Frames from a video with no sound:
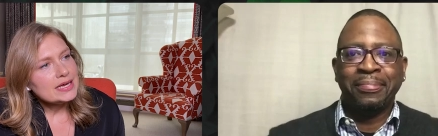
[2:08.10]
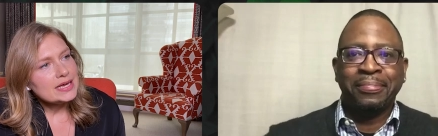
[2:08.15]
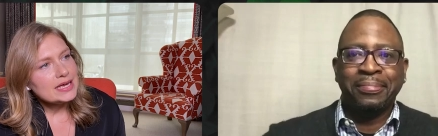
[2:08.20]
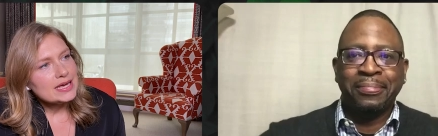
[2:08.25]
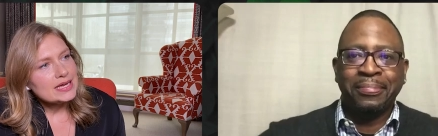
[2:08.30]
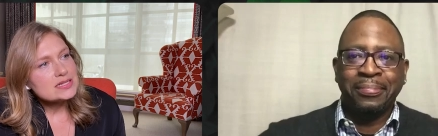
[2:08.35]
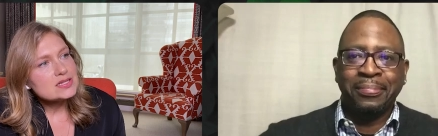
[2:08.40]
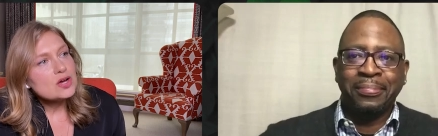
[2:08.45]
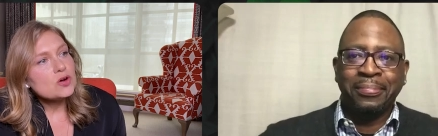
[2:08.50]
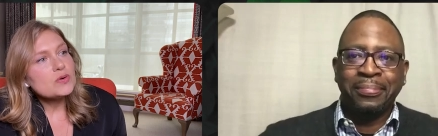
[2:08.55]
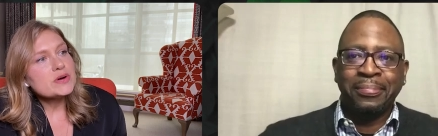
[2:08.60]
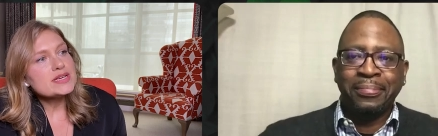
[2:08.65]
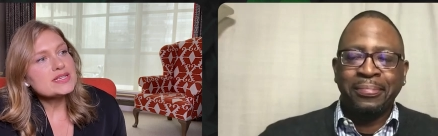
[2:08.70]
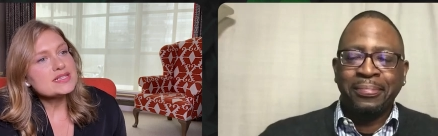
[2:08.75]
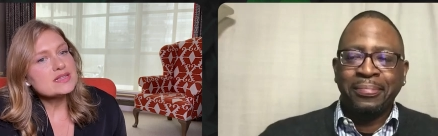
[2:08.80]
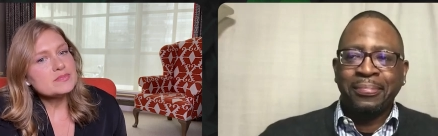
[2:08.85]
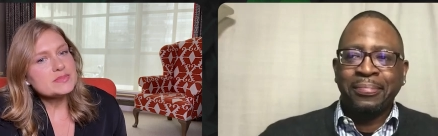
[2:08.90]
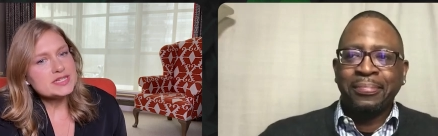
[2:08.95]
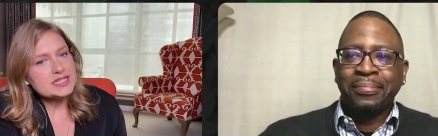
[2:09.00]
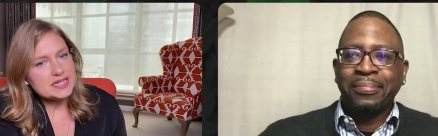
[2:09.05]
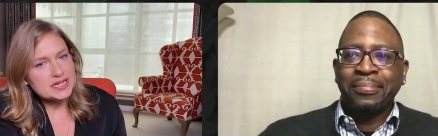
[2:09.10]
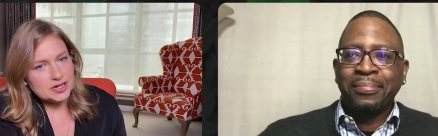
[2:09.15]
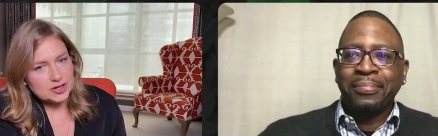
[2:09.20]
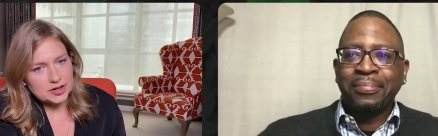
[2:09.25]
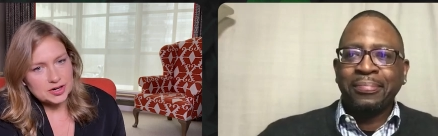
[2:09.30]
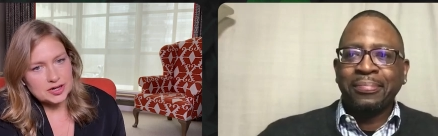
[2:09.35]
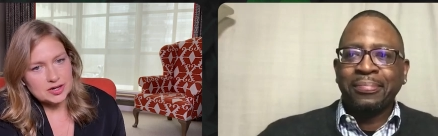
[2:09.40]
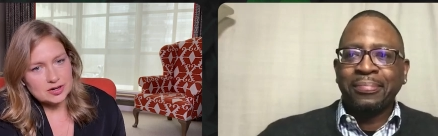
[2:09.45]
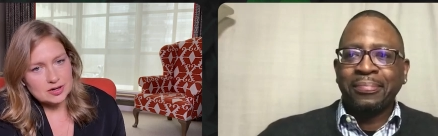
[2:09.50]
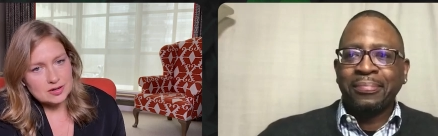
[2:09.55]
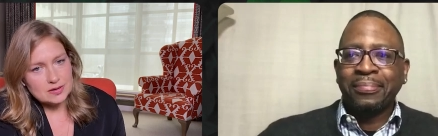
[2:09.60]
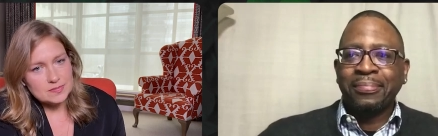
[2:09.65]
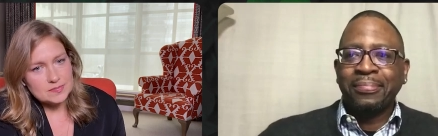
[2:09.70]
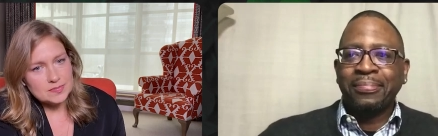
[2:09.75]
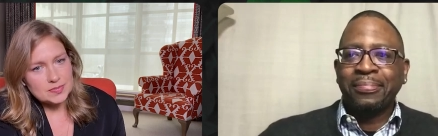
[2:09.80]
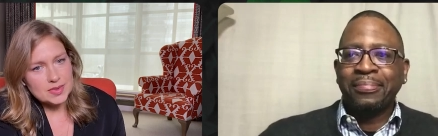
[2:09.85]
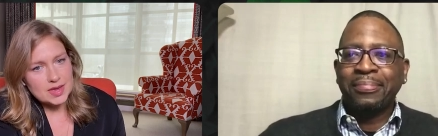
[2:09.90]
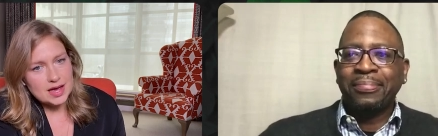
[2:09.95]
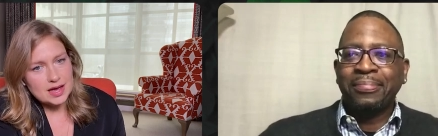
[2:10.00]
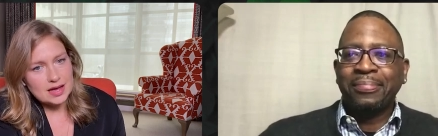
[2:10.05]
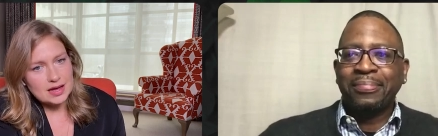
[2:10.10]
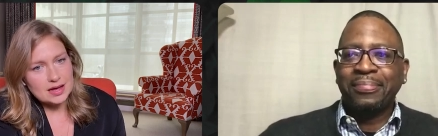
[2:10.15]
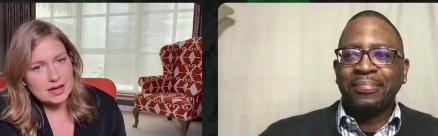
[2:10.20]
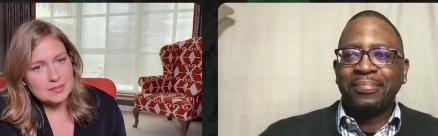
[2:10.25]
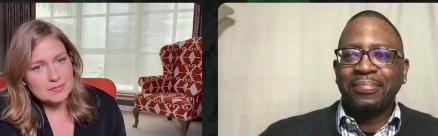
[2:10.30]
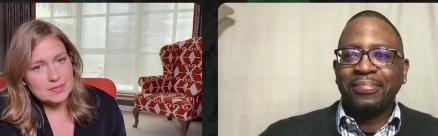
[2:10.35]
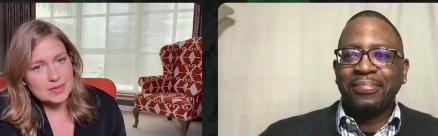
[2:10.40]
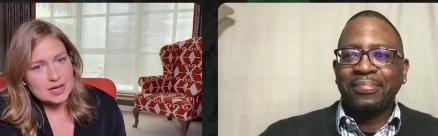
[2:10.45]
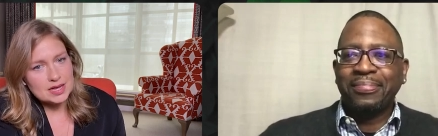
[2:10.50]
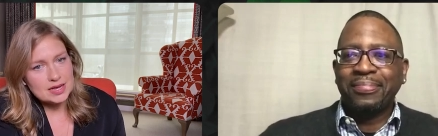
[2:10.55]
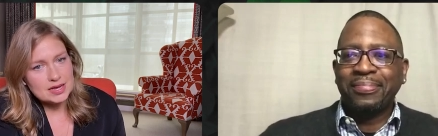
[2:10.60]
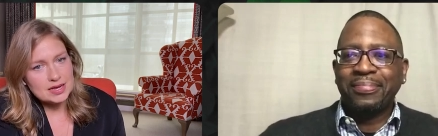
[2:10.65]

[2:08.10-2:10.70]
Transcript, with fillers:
Speaker 1: It's always the material. But